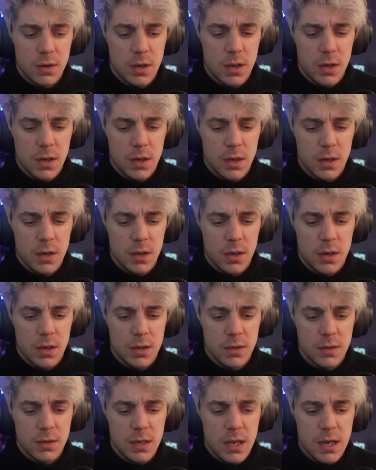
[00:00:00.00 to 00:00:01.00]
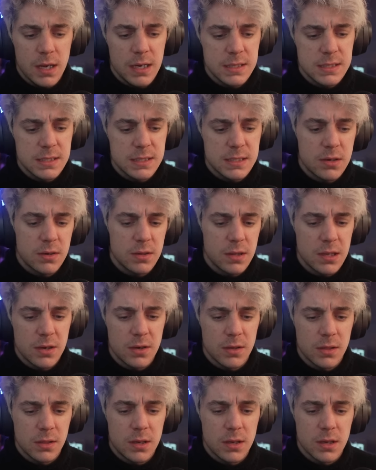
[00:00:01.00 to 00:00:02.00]
not necessarily
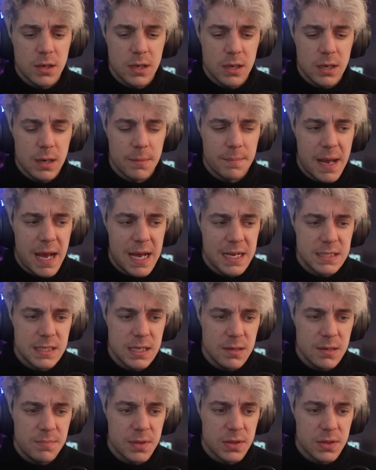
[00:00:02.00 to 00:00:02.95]
your lung capacity,